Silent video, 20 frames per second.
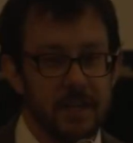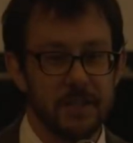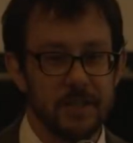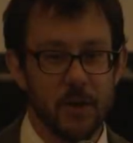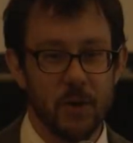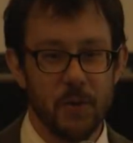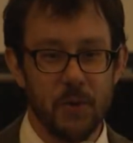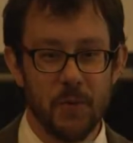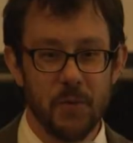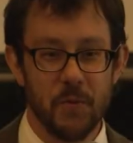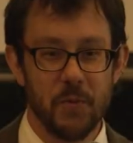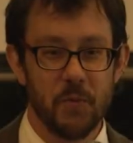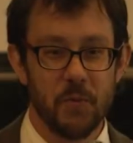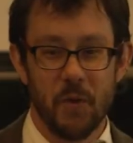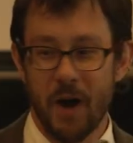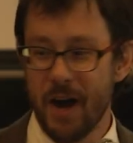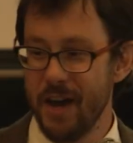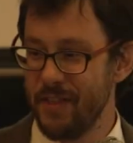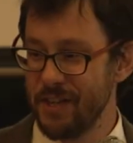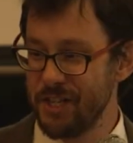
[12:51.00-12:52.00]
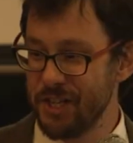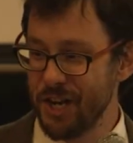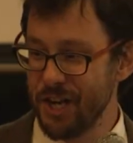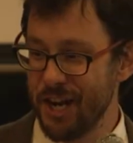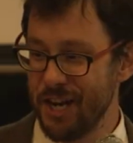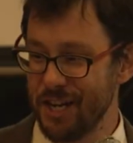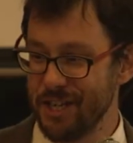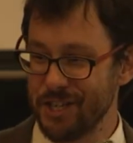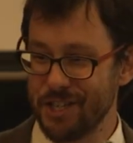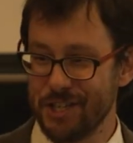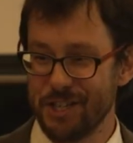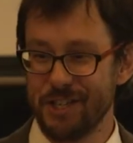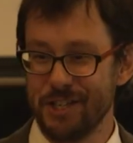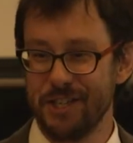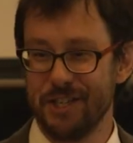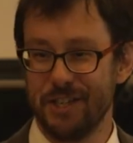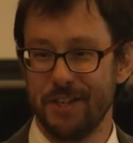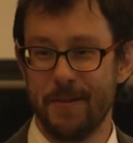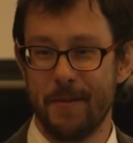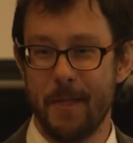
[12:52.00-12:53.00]
So why the change?
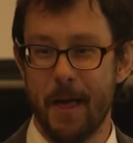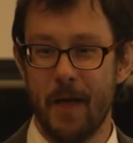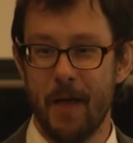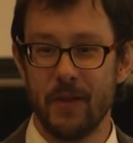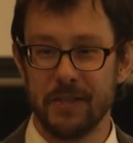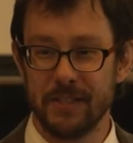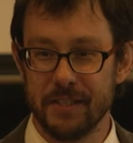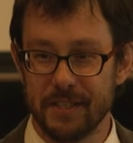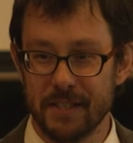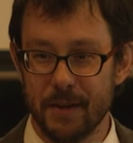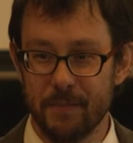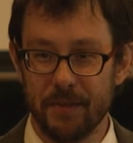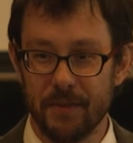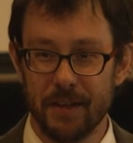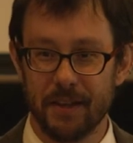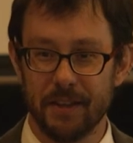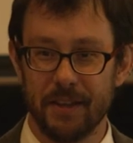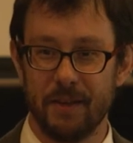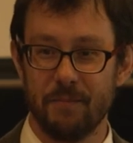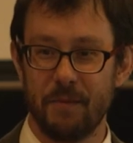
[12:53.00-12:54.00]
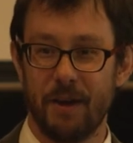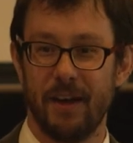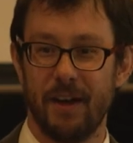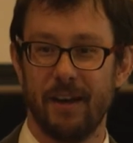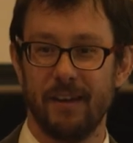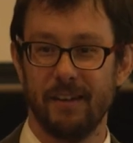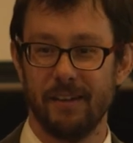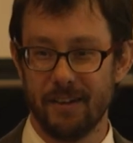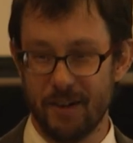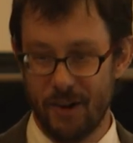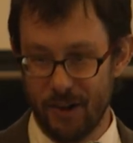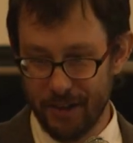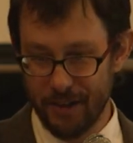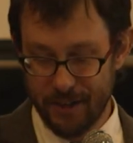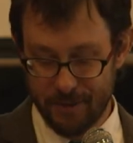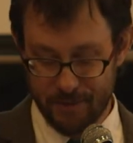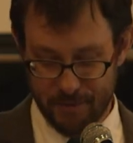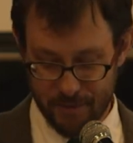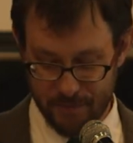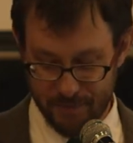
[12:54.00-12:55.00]
And this is something that my
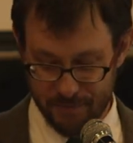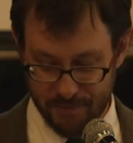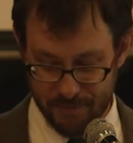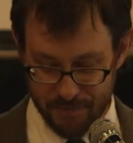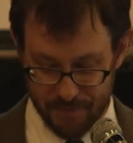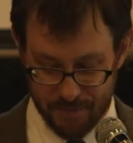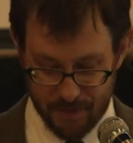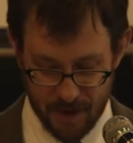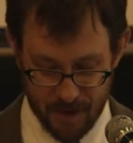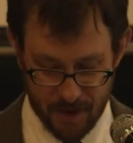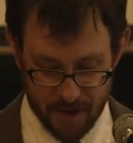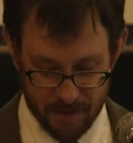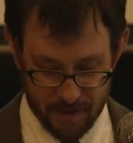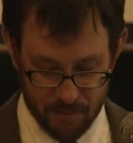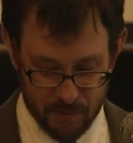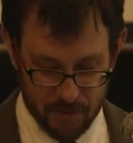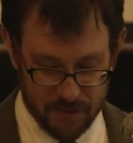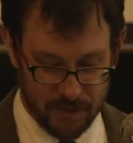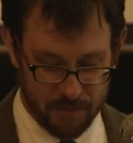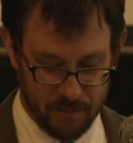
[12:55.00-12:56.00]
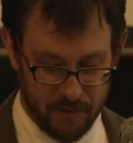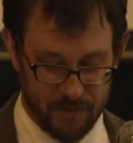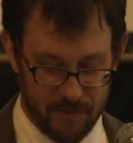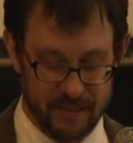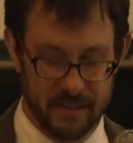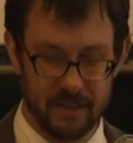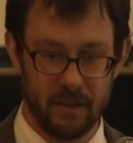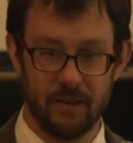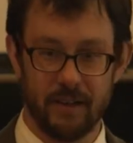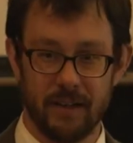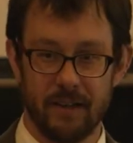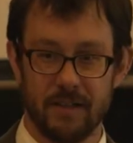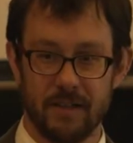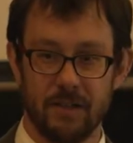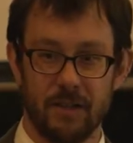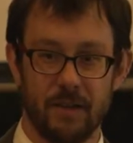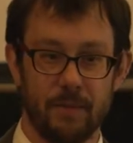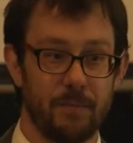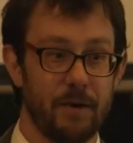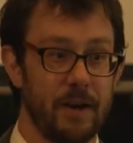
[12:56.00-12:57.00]
colleague from uh, the Museum of the Slovak
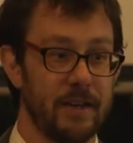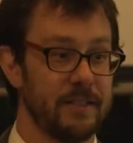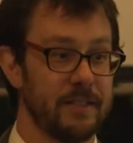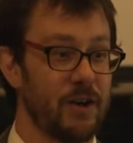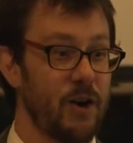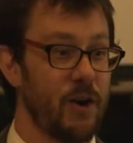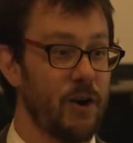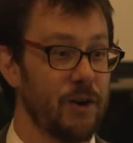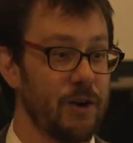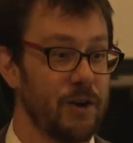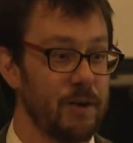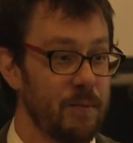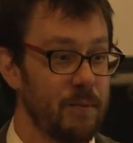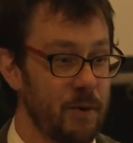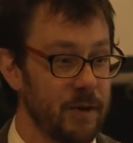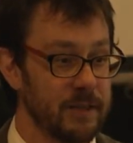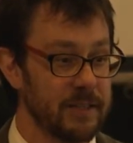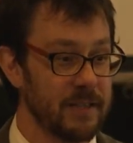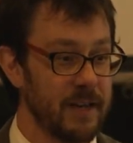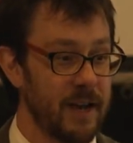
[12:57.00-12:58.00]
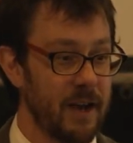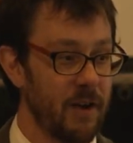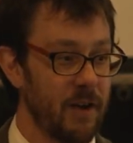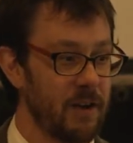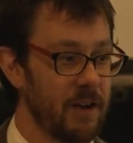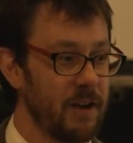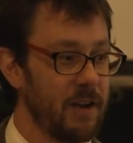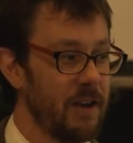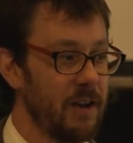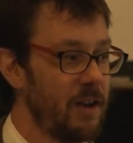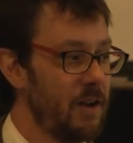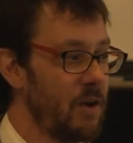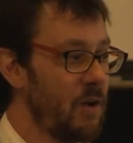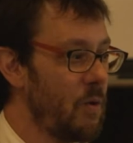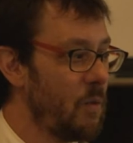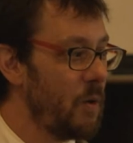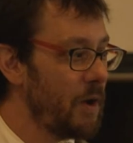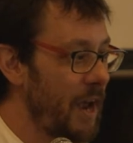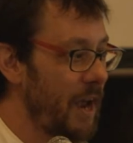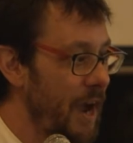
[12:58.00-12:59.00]
National Uprising already pointed out.
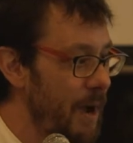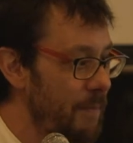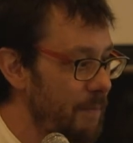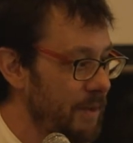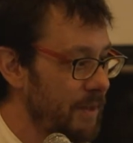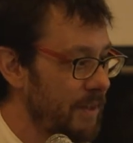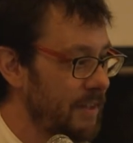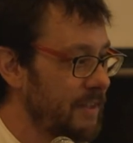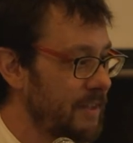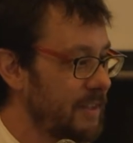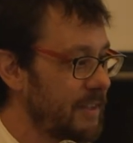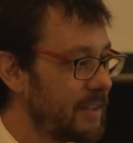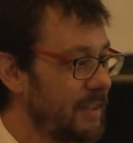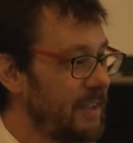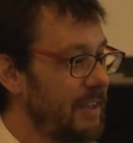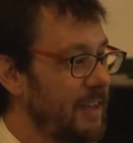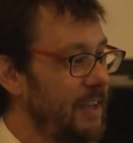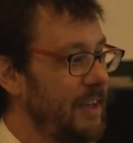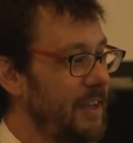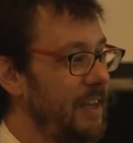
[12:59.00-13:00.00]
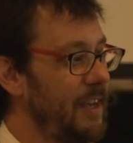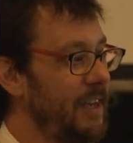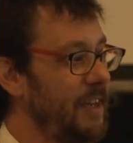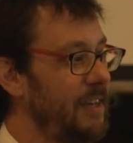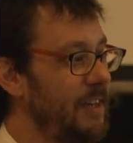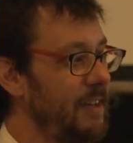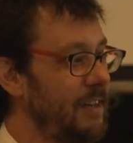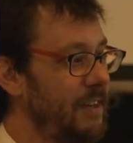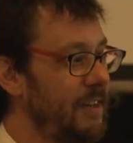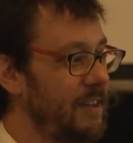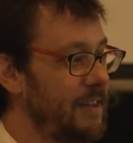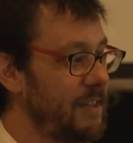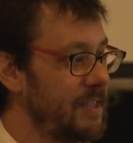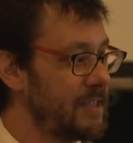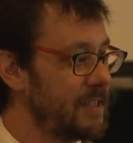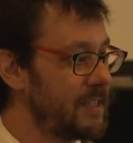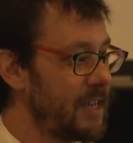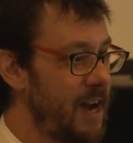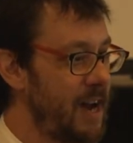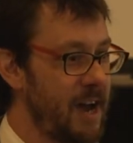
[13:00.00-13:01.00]
What happened in
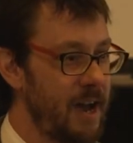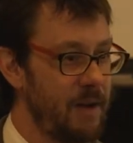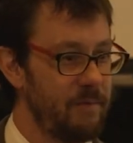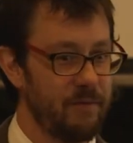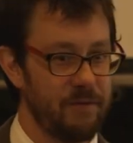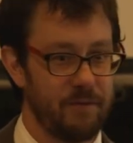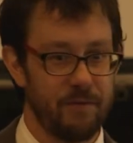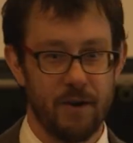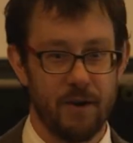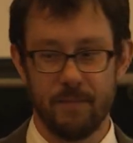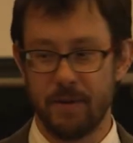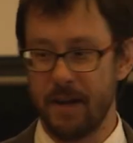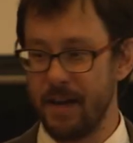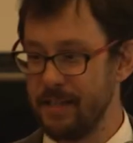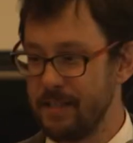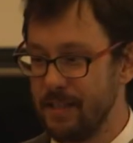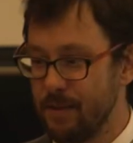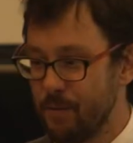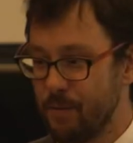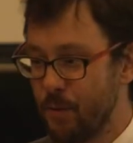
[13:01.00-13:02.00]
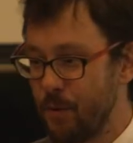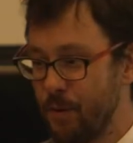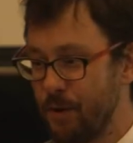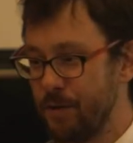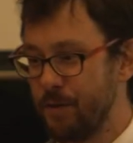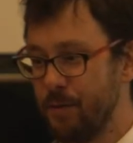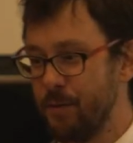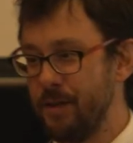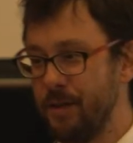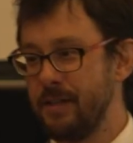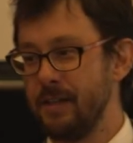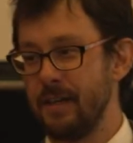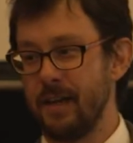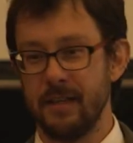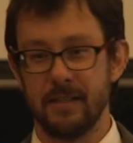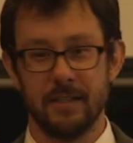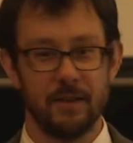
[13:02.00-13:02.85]
this time from 1943 to